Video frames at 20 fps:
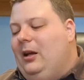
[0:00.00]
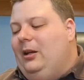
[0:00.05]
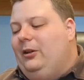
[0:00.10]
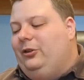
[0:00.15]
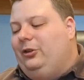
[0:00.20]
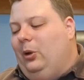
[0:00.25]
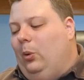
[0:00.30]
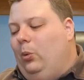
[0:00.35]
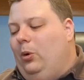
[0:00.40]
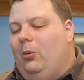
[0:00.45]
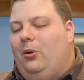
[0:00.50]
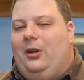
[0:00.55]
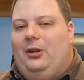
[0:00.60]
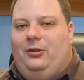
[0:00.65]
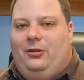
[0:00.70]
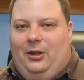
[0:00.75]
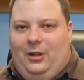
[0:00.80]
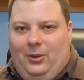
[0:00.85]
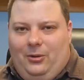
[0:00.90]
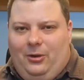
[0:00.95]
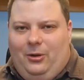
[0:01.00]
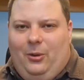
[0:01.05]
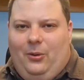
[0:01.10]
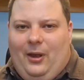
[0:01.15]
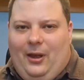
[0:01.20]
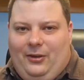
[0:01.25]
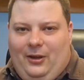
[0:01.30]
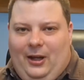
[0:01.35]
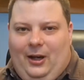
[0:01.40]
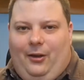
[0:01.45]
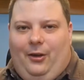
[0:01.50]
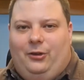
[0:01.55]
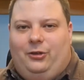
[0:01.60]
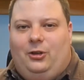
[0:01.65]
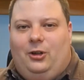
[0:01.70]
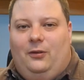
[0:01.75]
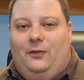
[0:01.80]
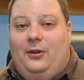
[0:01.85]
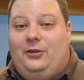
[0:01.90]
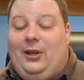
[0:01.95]
So we will continue to do that at the end of the
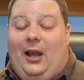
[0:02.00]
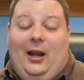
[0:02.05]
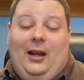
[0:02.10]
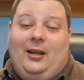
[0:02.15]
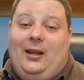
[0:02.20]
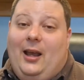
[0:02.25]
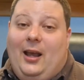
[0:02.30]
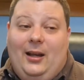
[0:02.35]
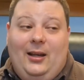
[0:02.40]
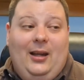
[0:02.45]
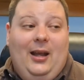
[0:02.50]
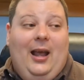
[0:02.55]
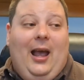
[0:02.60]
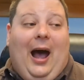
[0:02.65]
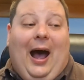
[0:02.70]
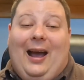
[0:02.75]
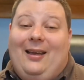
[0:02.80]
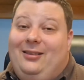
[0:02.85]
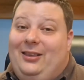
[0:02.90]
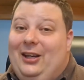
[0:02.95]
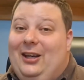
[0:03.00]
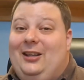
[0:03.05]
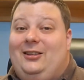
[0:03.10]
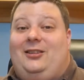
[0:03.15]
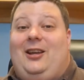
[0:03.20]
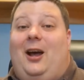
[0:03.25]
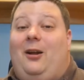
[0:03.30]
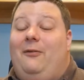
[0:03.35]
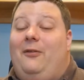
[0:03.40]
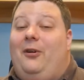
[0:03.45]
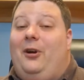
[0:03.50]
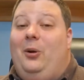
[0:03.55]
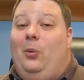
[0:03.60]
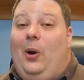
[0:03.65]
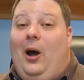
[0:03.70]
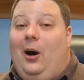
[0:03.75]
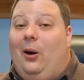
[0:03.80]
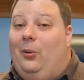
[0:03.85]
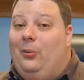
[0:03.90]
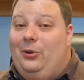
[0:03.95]
service. And again, I think it's gone very
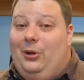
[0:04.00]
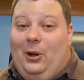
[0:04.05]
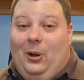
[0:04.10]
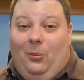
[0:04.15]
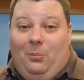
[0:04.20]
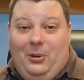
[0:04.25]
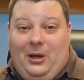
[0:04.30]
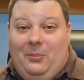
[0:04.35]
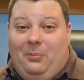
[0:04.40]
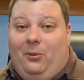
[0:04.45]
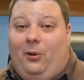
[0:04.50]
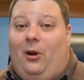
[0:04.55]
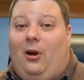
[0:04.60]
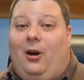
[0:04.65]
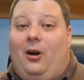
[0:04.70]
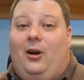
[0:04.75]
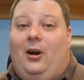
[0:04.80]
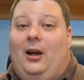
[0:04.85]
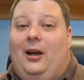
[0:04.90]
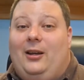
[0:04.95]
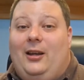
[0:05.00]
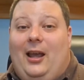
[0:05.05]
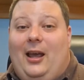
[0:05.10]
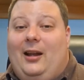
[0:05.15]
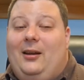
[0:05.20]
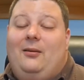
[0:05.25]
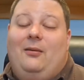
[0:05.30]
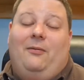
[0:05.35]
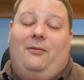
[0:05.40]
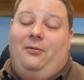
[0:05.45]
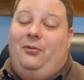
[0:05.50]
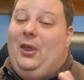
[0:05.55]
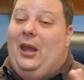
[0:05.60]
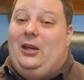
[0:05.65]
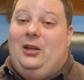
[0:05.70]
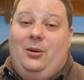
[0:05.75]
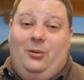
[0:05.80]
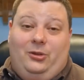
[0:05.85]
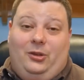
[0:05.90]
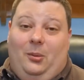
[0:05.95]
well. You know, people are, again,
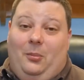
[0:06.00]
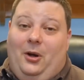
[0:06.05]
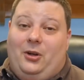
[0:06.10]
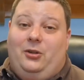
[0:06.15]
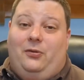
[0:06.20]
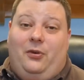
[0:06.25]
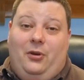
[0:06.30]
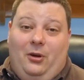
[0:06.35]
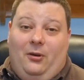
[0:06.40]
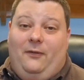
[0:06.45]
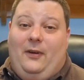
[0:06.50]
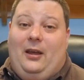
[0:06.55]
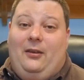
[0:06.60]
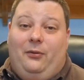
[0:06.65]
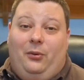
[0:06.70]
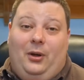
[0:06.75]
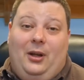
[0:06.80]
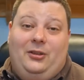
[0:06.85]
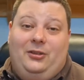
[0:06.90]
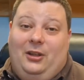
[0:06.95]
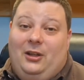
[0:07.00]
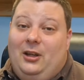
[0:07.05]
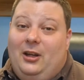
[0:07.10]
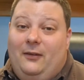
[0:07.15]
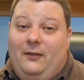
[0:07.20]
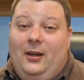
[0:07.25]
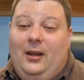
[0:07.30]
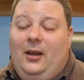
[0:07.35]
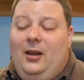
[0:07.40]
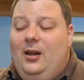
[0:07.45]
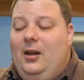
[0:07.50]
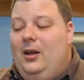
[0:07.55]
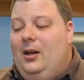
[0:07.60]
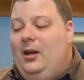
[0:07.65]
thank you so much for your faithfulness and giving.